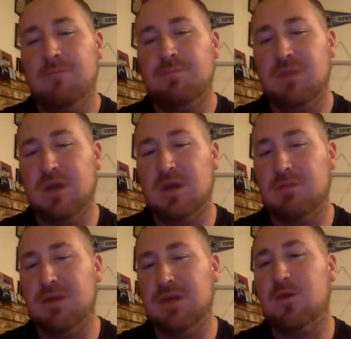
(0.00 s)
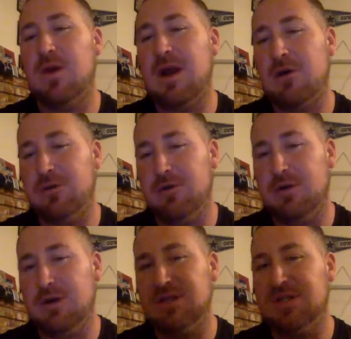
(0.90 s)
they're gonna play Crowder
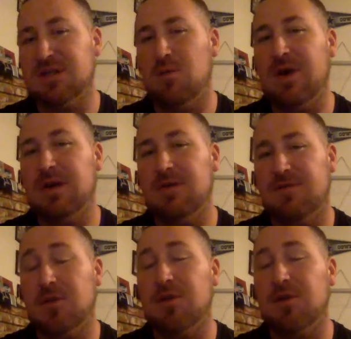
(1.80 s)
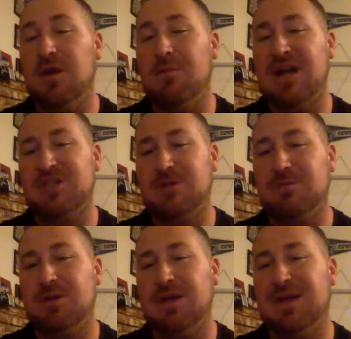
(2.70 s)
because he's a wing defender and he'll match up
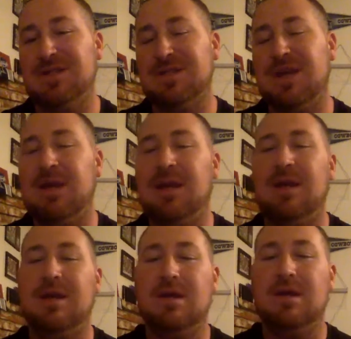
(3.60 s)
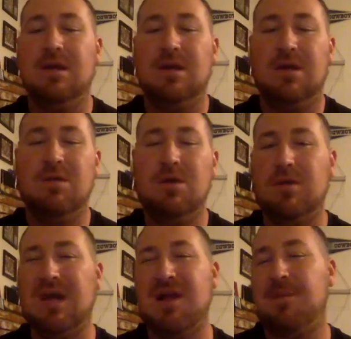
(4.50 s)
good against KD? And what do you
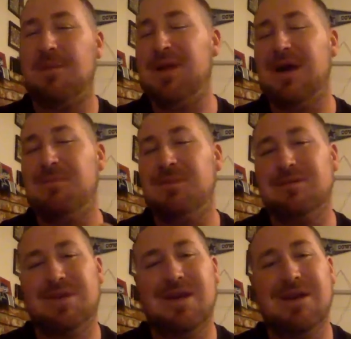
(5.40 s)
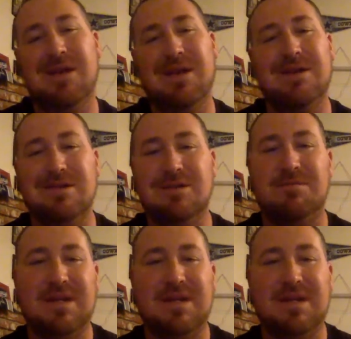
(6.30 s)
think? I'm kind of like about